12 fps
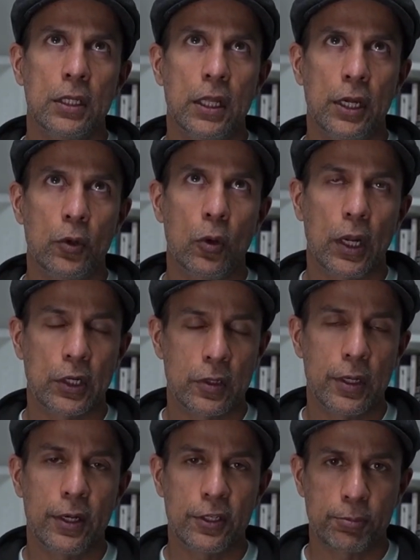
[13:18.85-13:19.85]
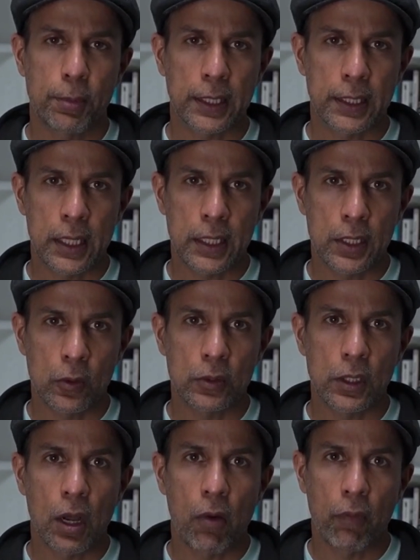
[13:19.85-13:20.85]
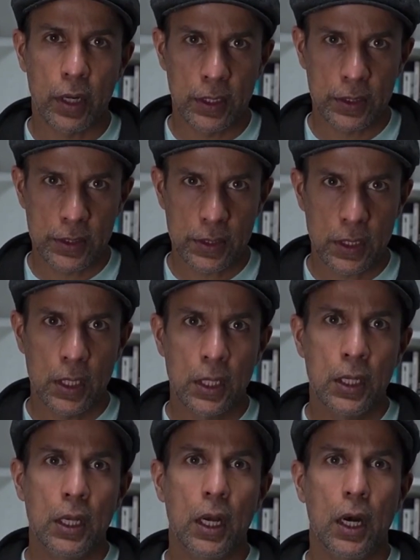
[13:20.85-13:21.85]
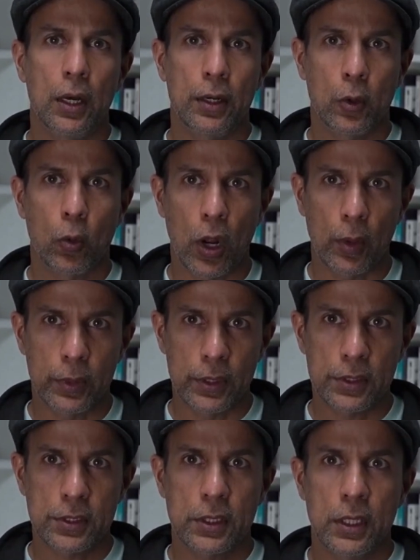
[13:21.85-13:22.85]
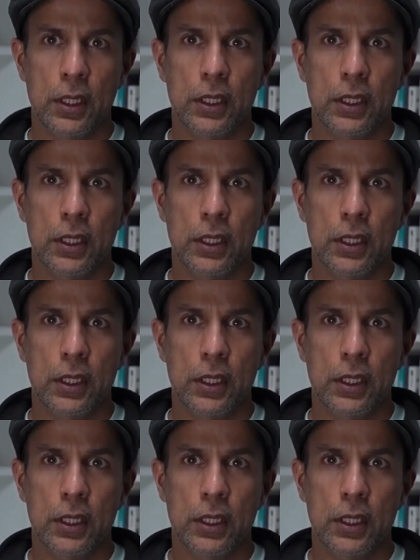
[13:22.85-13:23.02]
that you are actually respecting, the governance requirements,